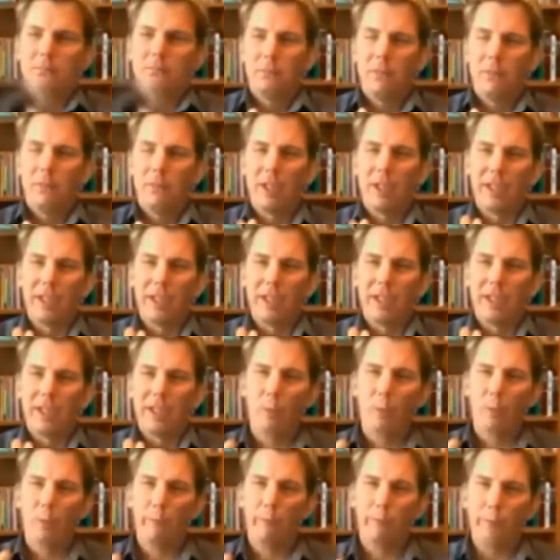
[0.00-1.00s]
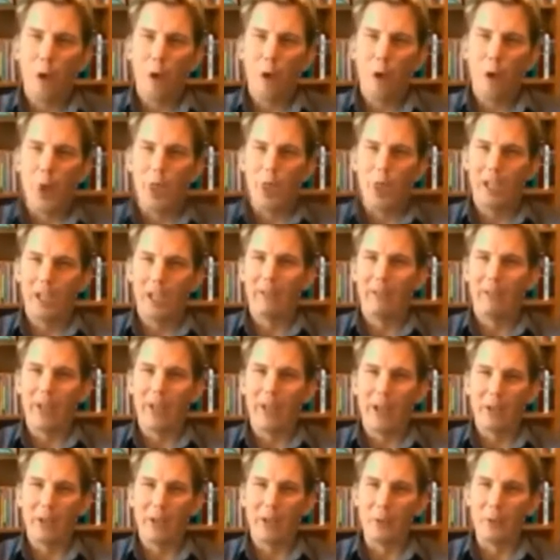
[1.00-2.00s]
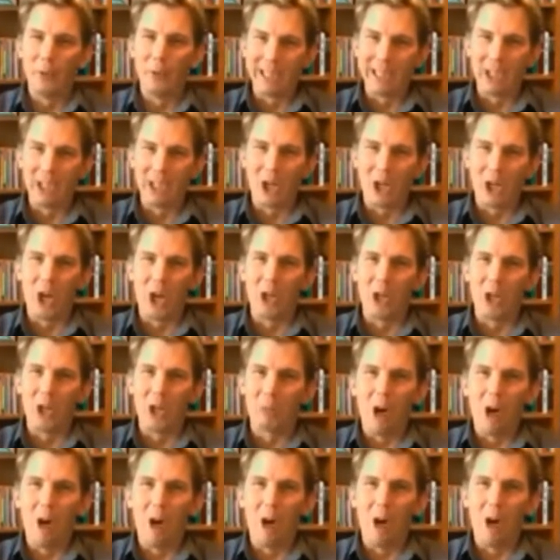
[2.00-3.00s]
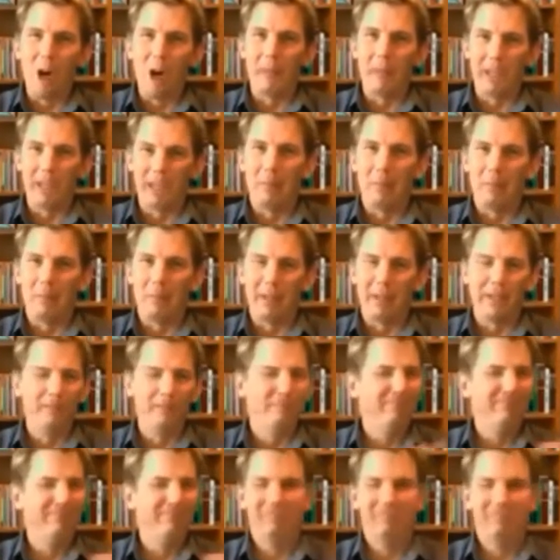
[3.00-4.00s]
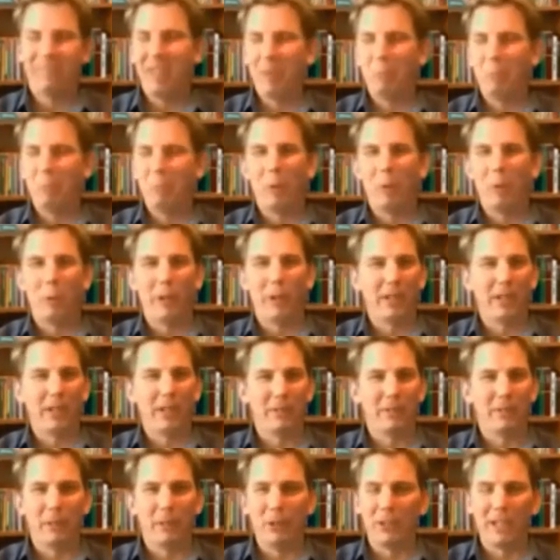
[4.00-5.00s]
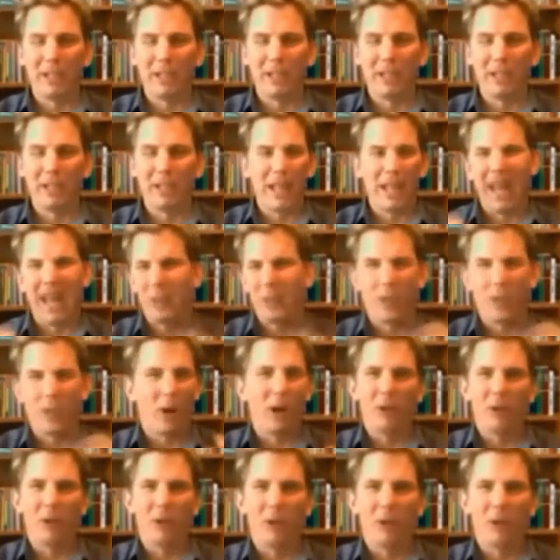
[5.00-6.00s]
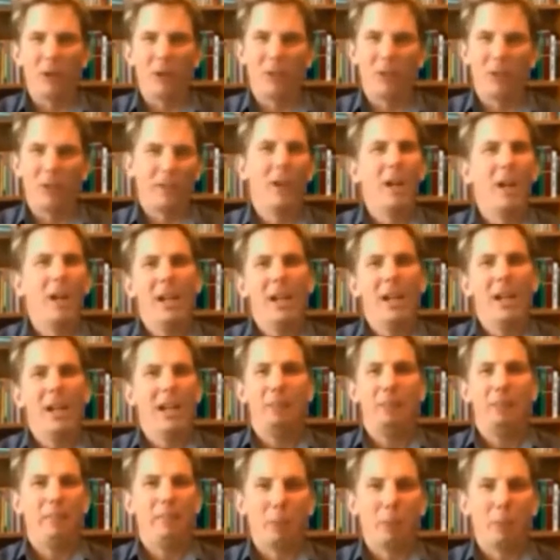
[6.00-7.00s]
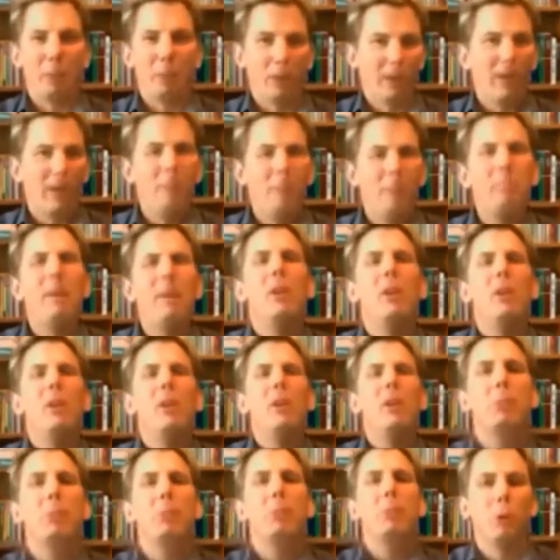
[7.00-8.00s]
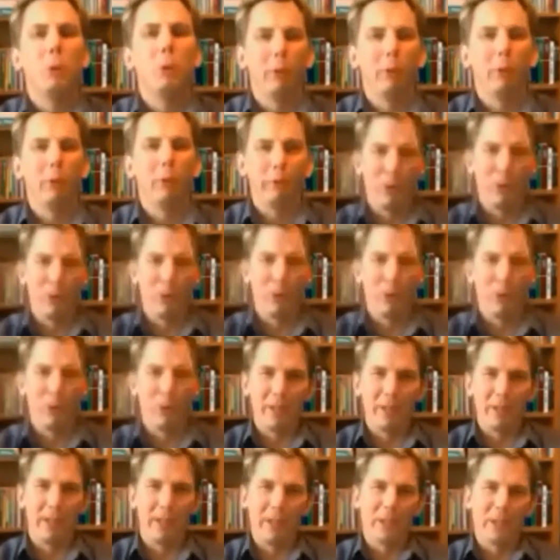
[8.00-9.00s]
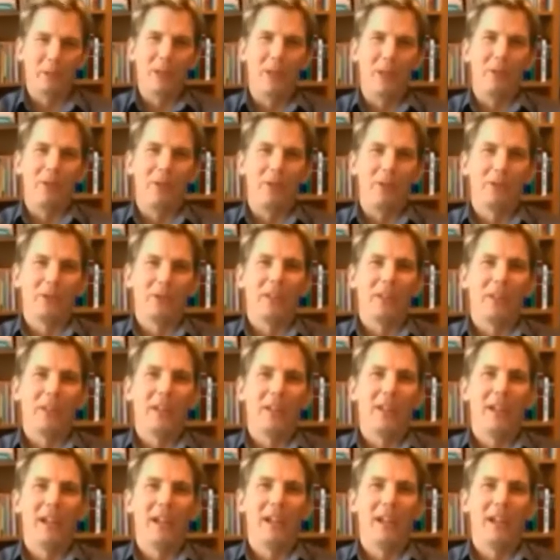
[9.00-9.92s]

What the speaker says: the downfall of another really large, prominent company, the appropriateness of using names, I don't know. I'll just, people who are familiar with the industry know that there's a